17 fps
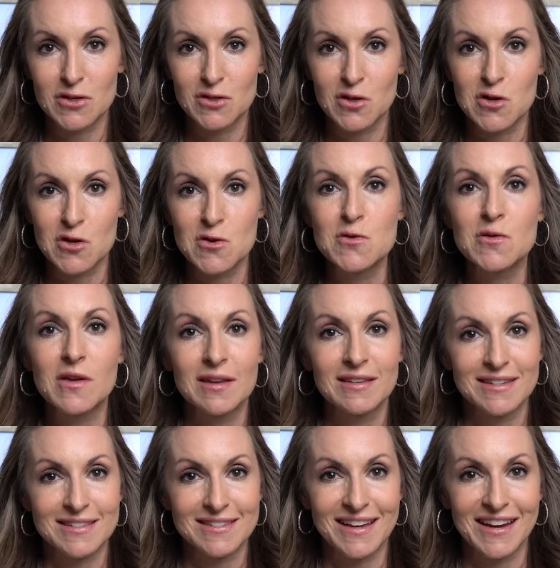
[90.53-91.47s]
so you can
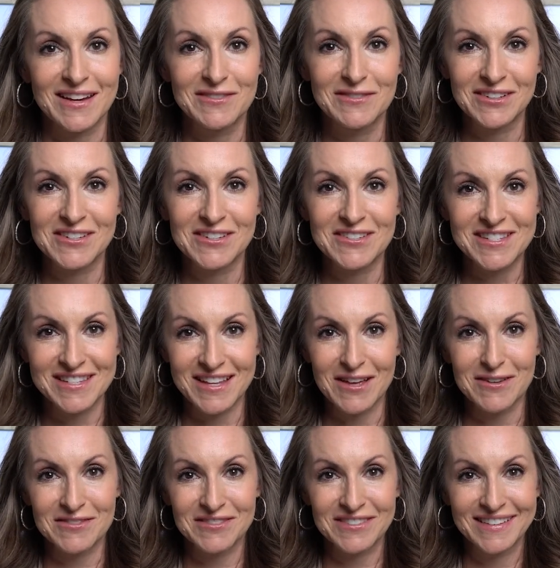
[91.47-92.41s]
decide for yourself.